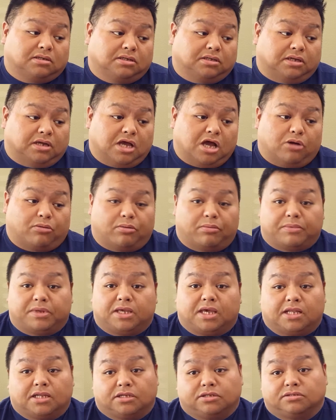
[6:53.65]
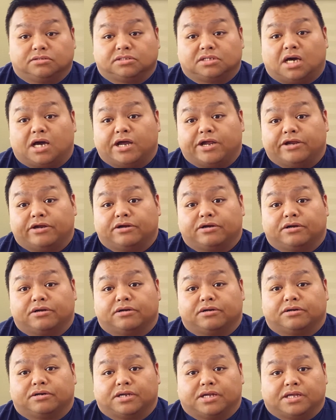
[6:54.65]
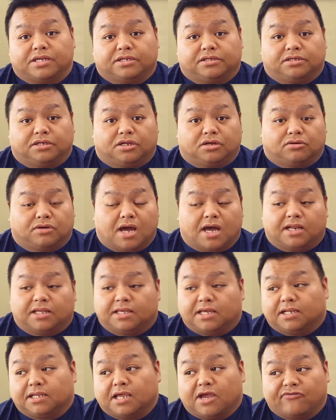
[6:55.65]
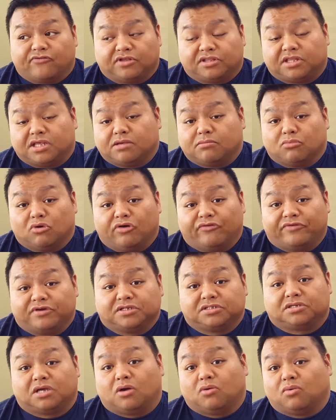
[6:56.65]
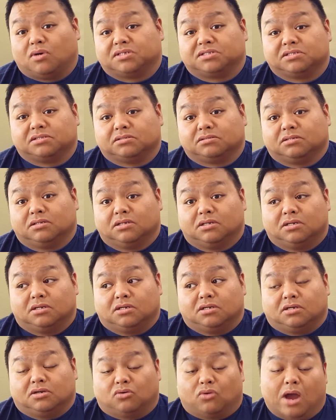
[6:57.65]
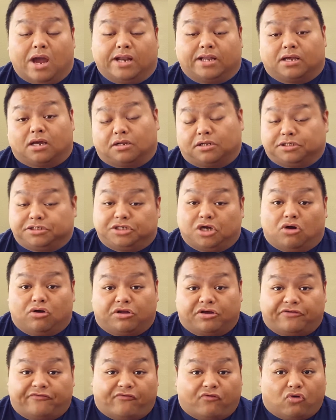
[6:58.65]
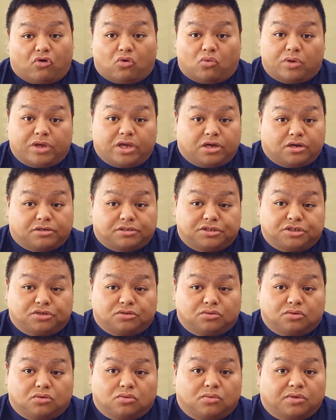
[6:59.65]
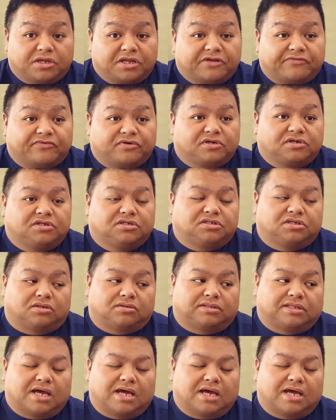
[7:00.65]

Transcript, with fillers: you know, helping me get a new tire and, you know, kind of getting everything moving so I wasn't riding on a donut for a week or two or whatever. So